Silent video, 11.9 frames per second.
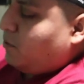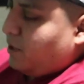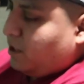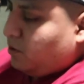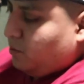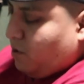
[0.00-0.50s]

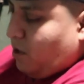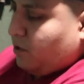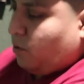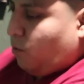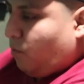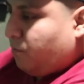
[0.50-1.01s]
include all the
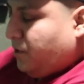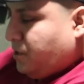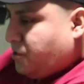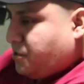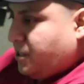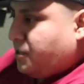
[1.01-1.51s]
cool
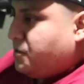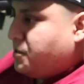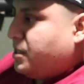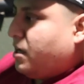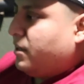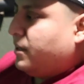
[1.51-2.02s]
features that you
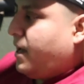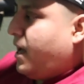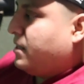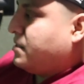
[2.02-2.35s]
see on the hat.